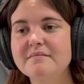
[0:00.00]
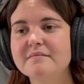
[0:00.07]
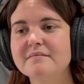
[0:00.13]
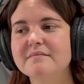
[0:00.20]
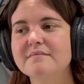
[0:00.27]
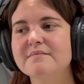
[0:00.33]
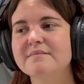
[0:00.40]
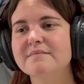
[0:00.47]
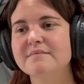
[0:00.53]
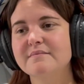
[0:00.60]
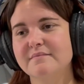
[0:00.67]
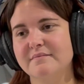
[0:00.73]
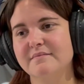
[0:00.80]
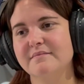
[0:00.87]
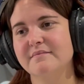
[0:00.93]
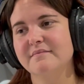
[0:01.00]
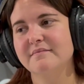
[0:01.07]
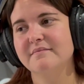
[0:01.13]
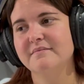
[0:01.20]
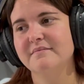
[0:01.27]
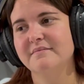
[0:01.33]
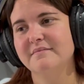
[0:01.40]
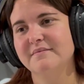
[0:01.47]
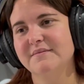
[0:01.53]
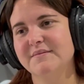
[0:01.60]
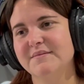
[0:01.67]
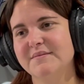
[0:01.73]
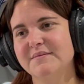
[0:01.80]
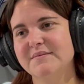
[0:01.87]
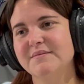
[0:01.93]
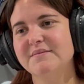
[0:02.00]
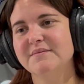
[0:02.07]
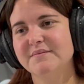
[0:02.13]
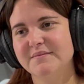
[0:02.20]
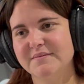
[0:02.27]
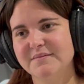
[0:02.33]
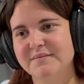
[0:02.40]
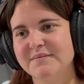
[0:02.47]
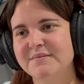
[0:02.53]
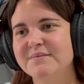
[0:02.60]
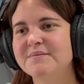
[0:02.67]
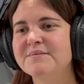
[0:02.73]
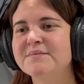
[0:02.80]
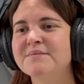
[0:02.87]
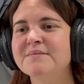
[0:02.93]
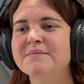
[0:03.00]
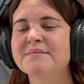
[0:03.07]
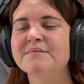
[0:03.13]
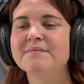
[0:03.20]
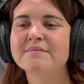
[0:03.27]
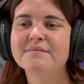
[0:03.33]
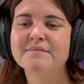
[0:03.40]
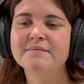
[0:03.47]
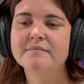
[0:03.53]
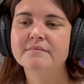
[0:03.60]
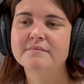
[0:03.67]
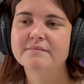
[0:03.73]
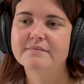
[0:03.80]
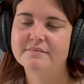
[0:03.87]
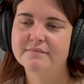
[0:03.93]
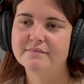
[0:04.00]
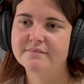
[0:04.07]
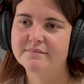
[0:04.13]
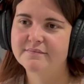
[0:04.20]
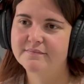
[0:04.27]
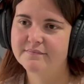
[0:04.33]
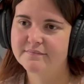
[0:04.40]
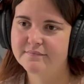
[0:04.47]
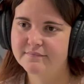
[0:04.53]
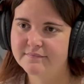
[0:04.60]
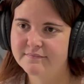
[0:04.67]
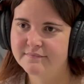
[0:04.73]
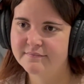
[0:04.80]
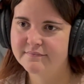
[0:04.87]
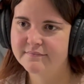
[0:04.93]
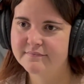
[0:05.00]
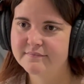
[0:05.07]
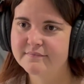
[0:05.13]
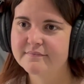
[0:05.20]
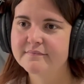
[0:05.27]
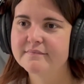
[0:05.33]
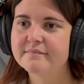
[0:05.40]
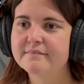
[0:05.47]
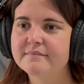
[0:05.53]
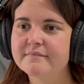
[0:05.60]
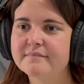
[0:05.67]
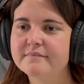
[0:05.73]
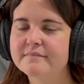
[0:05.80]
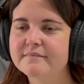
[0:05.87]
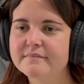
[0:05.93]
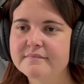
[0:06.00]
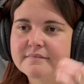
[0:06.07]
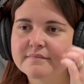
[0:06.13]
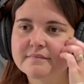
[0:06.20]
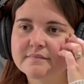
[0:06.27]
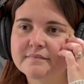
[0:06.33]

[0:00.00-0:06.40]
No words are spoken by the person on screen.